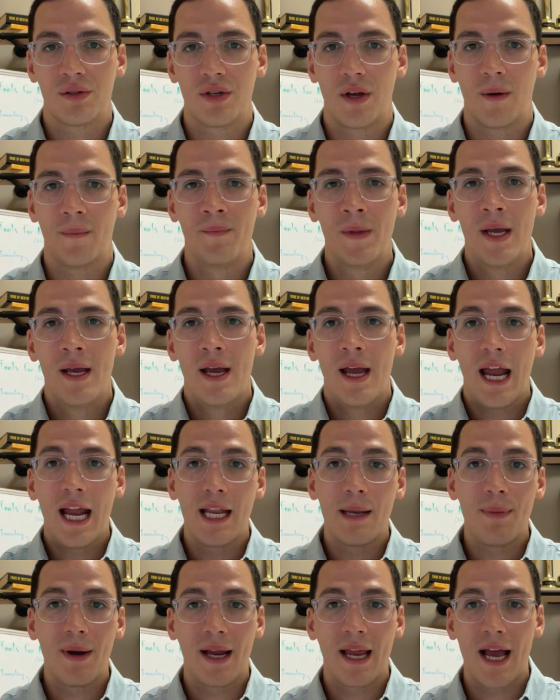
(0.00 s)
So
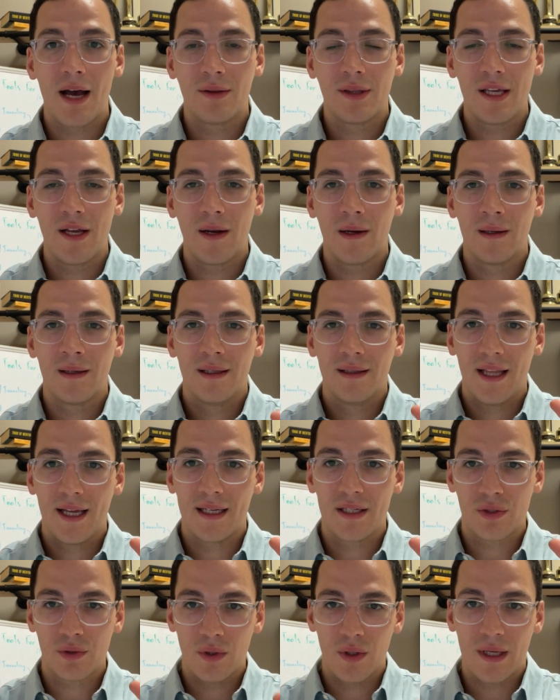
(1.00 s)
anybody out there that
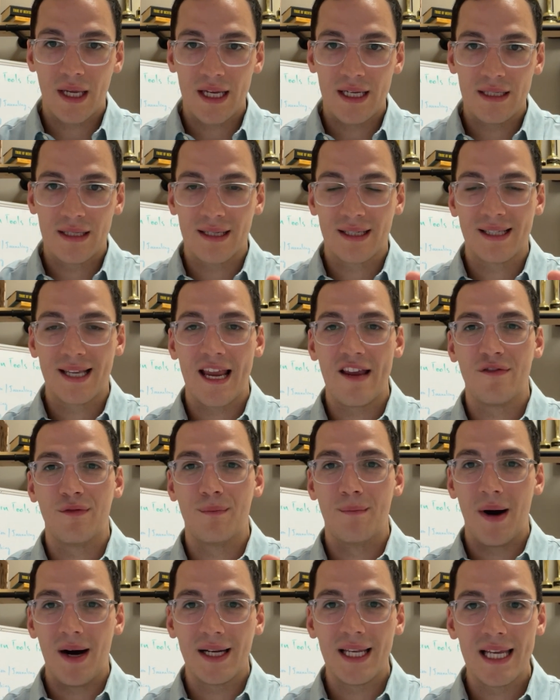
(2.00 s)
is looking to save
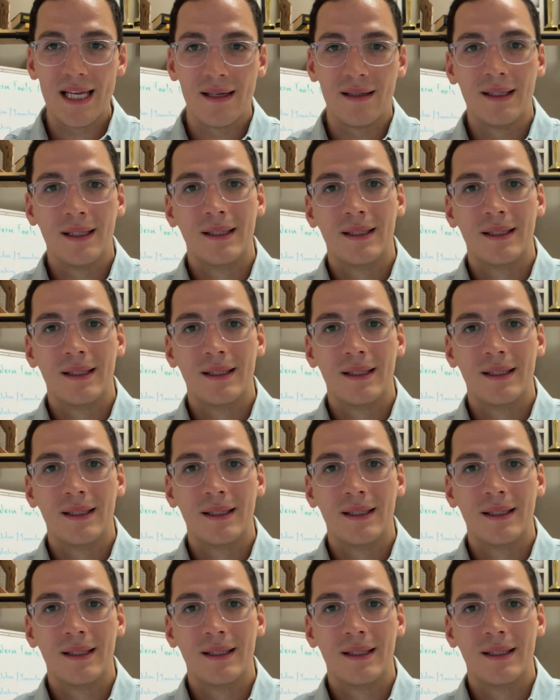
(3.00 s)
money,